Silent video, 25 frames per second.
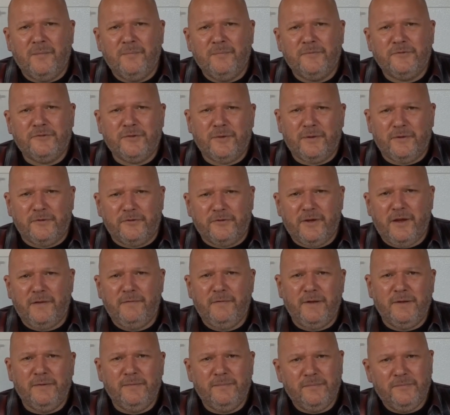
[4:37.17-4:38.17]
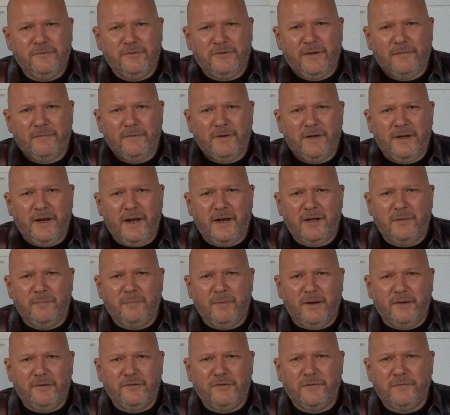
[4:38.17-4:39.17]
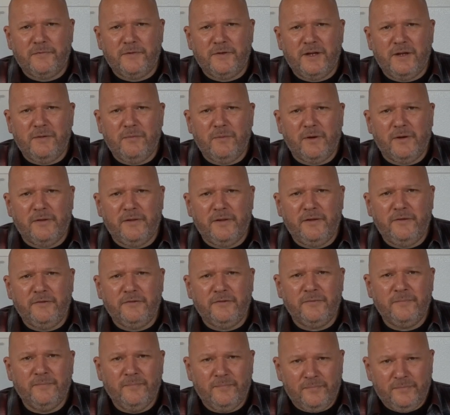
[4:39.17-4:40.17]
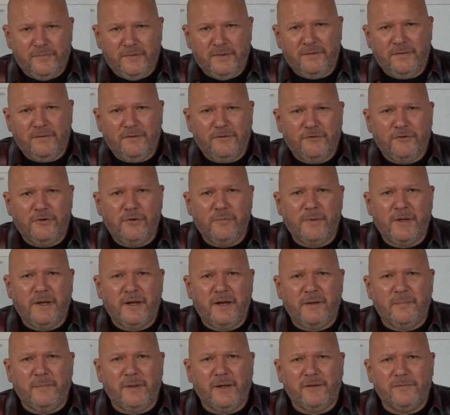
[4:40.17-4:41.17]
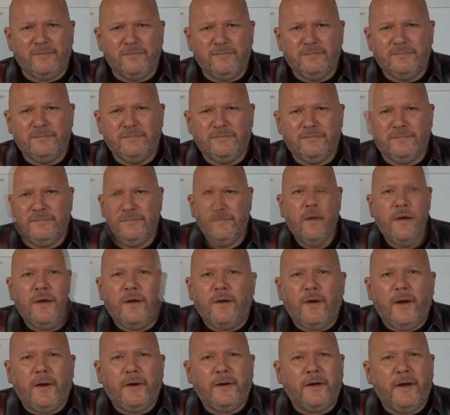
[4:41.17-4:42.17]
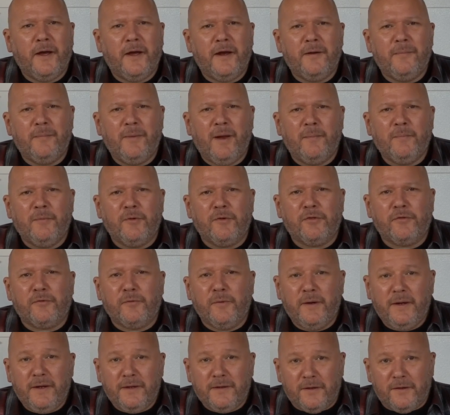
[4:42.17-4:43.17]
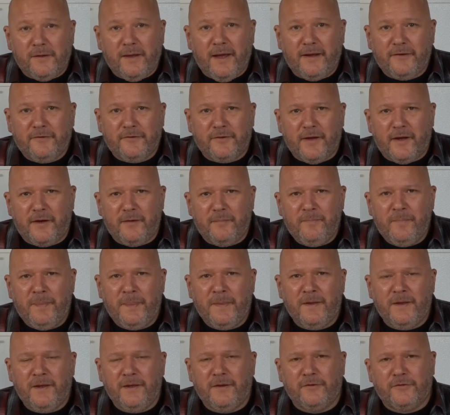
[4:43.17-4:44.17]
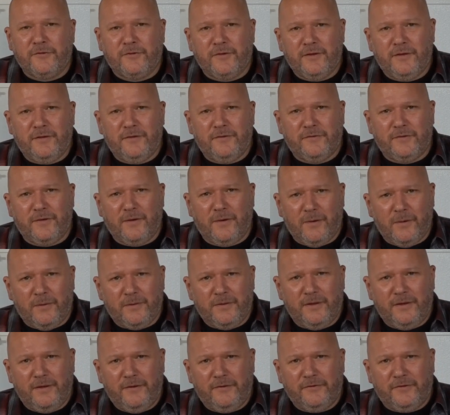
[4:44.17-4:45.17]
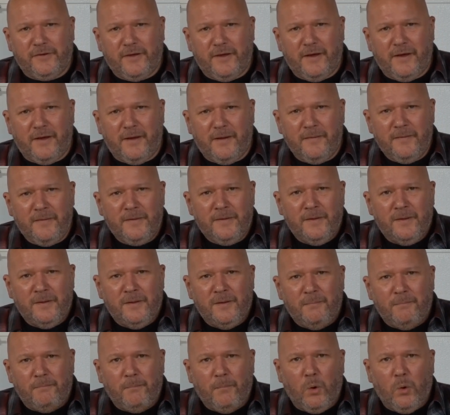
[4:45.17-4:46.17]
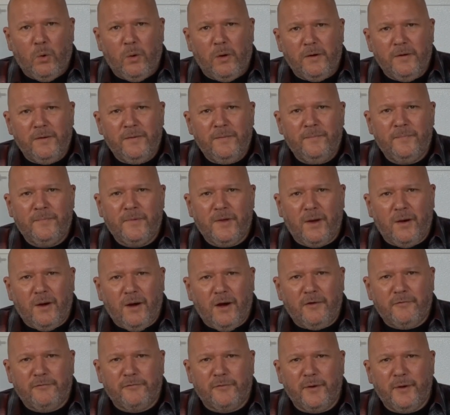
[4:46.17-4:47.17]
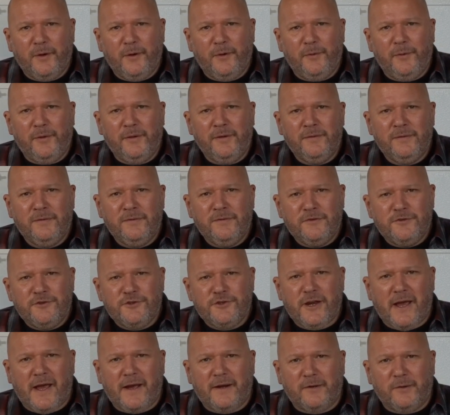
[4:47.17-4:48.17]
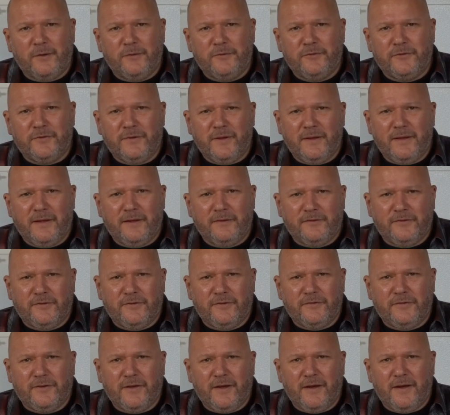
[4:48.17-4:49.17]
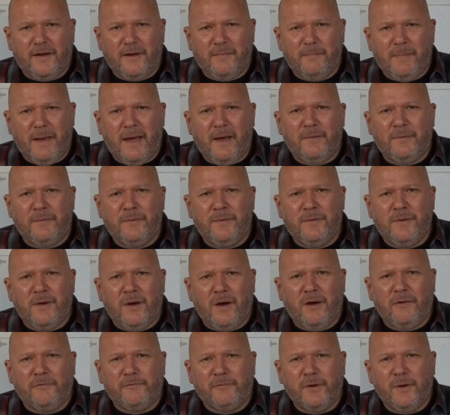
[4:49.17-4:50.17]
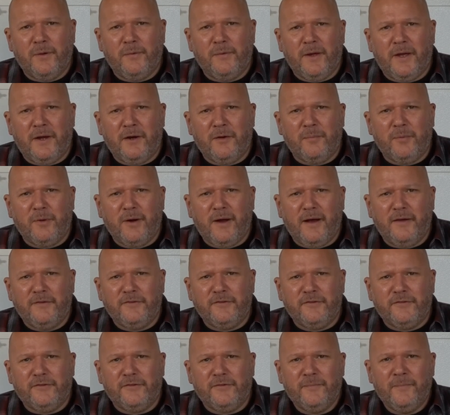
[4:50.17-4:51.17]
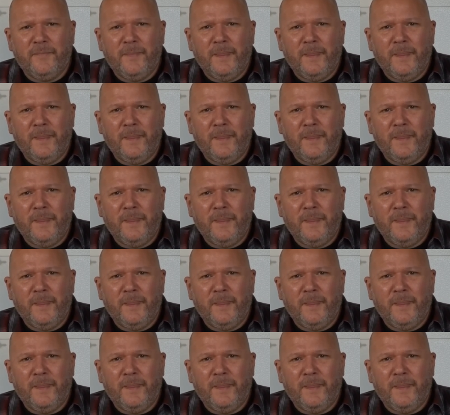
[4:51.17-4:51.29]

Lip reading: So it'll save you 70 to $80 if you need one of these. Shoot me an email. All right, and item number 3, and the last item, is these More off-road shackles. Now that's Mountain Off-Road Enterprises.